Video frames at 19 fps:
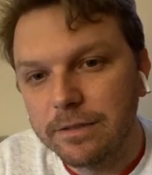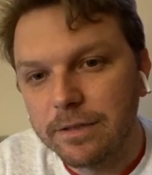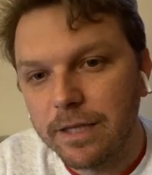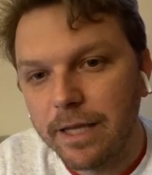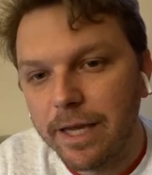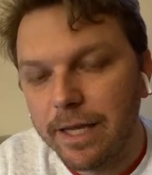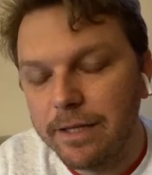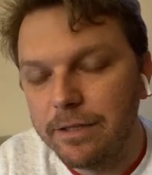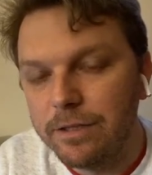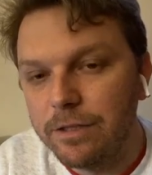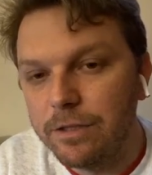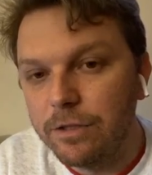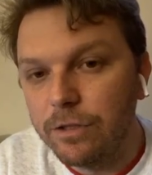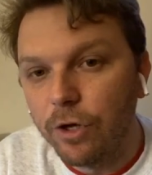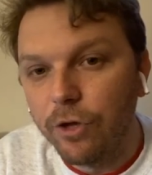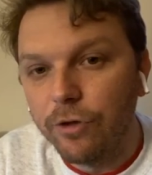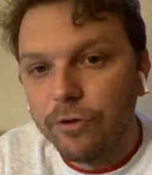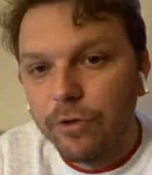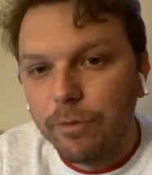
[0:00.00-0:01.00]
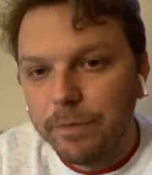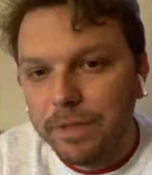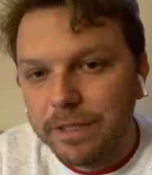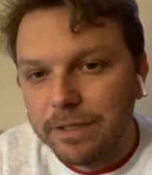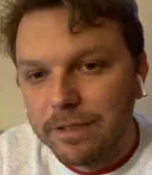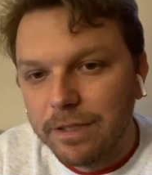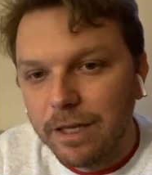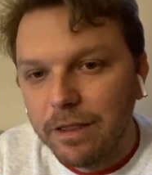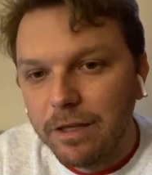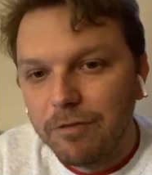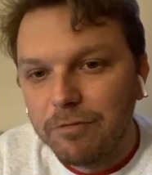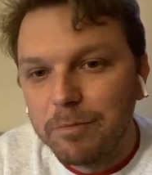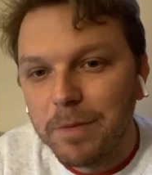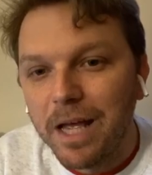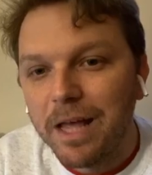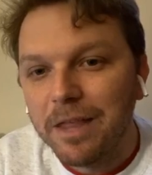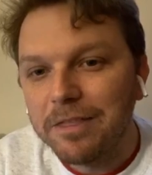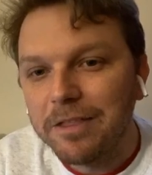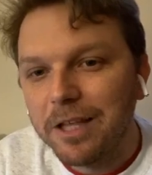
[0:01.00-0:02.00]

and you all know me, I love math,